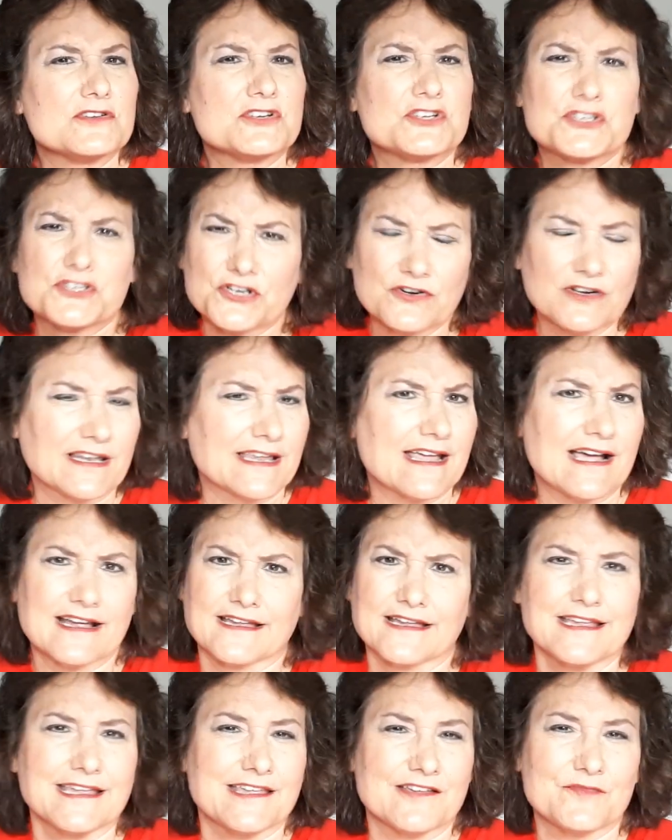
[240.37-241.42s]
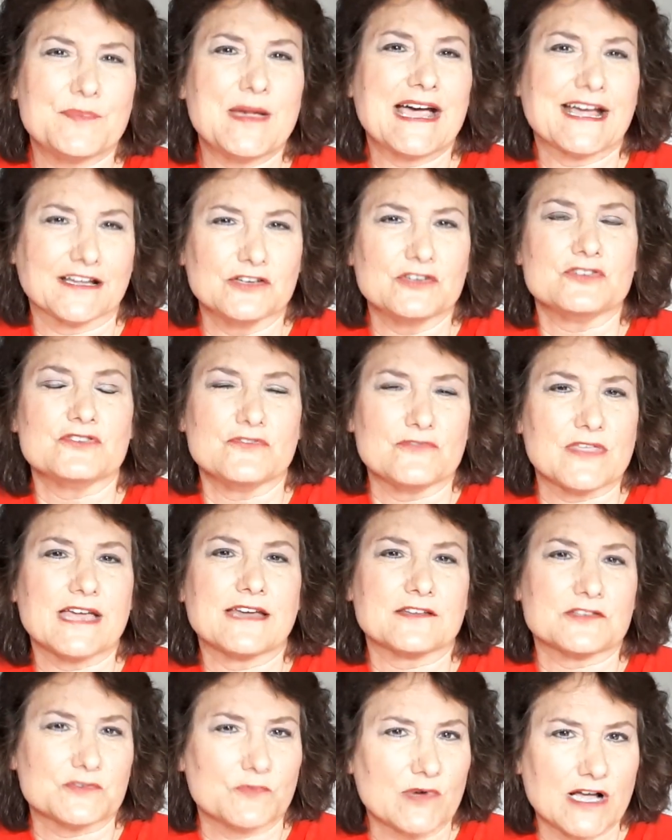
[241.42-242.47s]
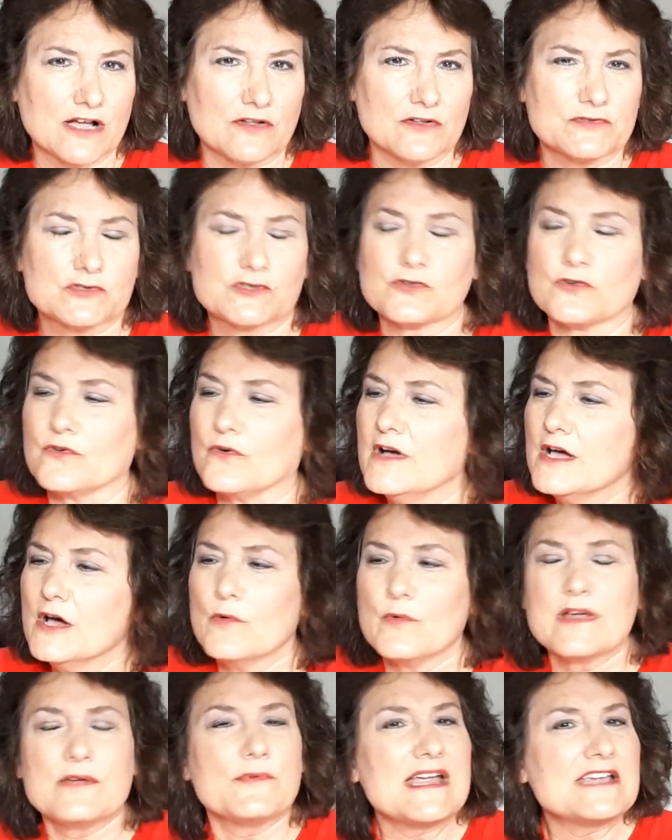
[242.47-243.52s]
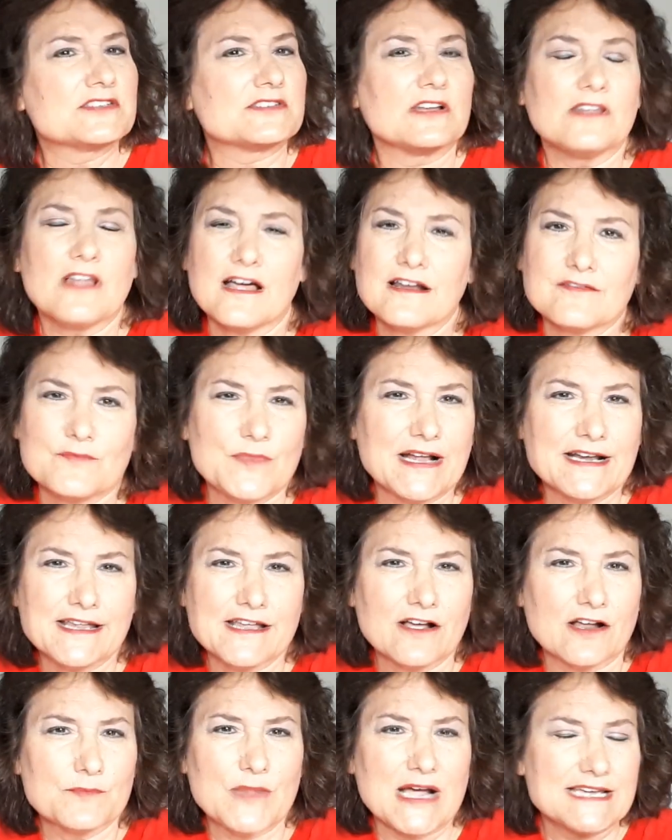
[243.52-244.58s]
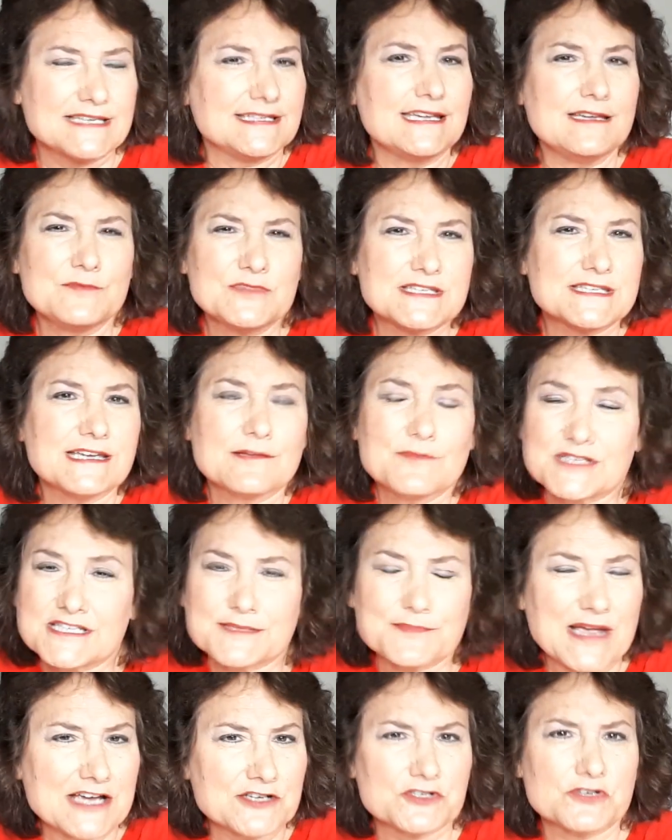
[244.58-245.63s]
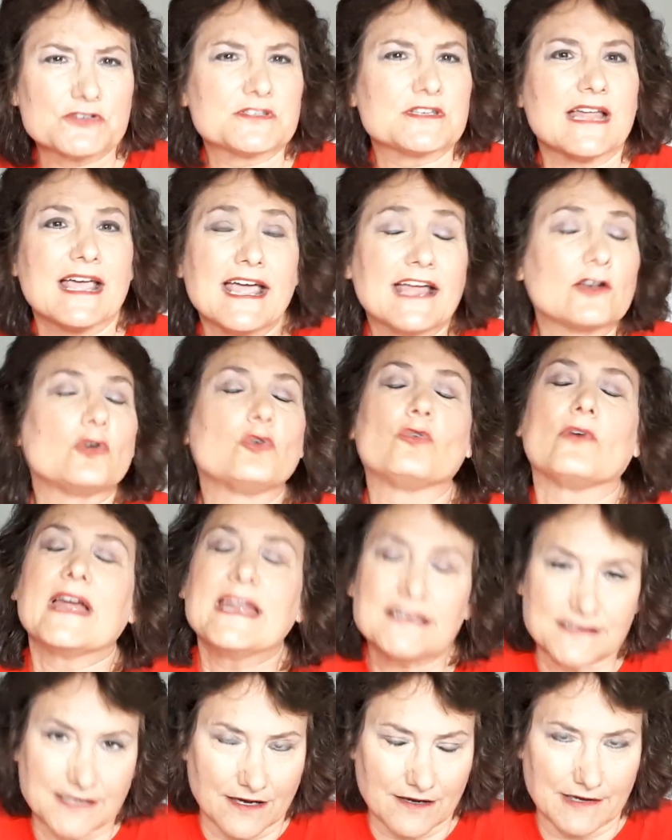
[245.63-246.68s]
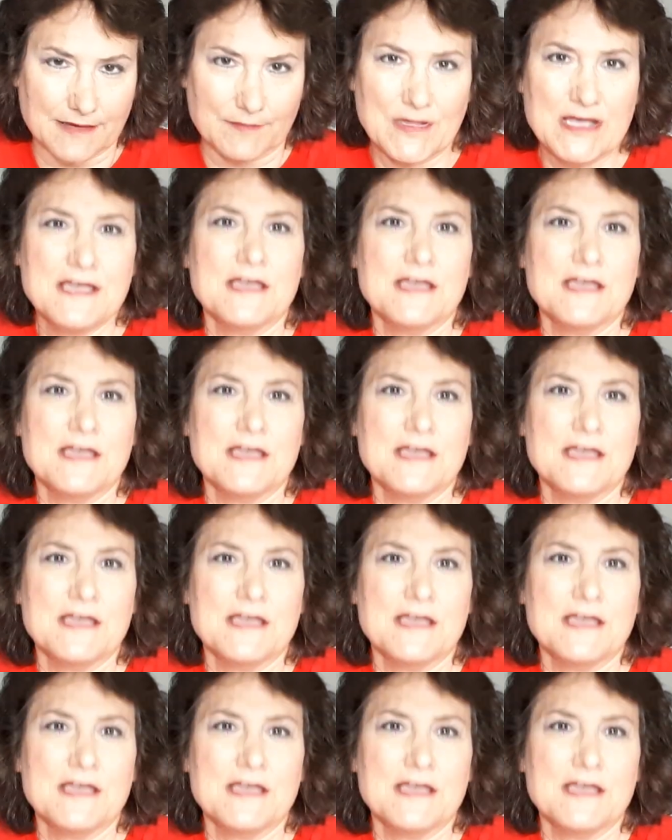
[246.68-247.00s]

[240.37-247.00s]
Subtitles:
surely I can give back and do that as well. So we raised a lot of money on my team, Stigma Smashers, and I had a great time.